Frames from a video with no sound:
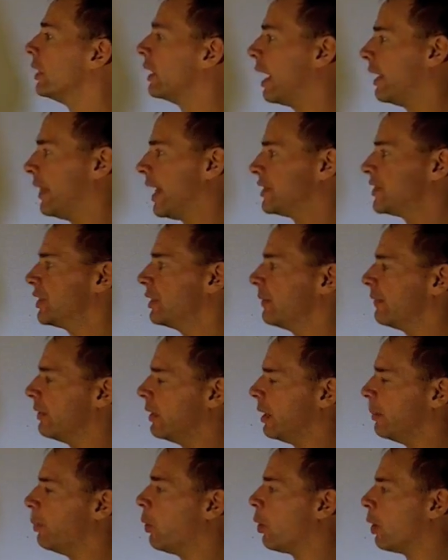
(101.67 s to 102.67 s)
Okay, that's
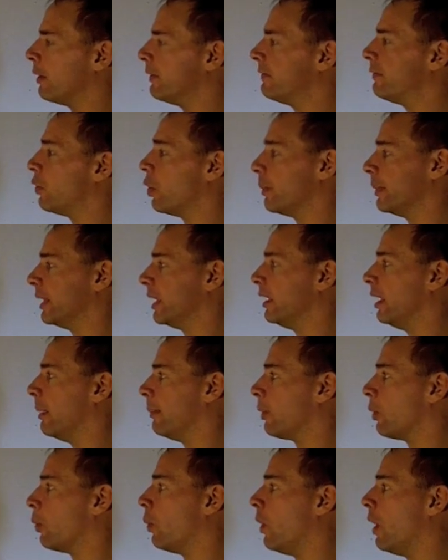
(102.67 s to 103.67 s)
important formula
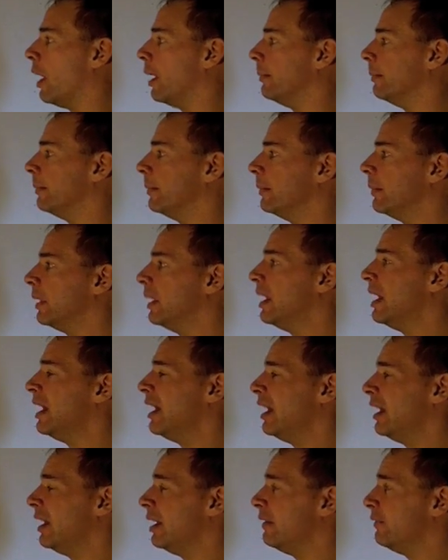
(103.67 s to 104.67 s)
number one.
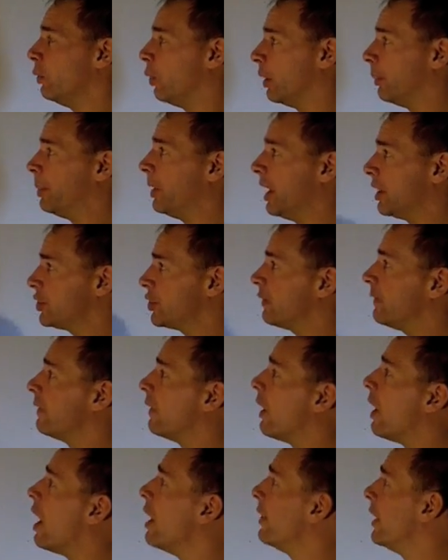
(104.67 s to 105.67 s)
If you want a picture
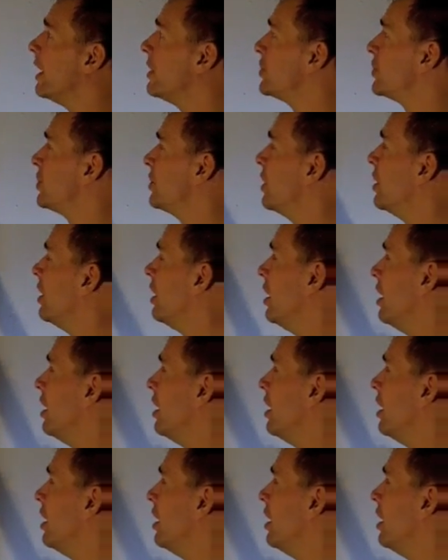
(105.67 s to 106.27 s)
for all this,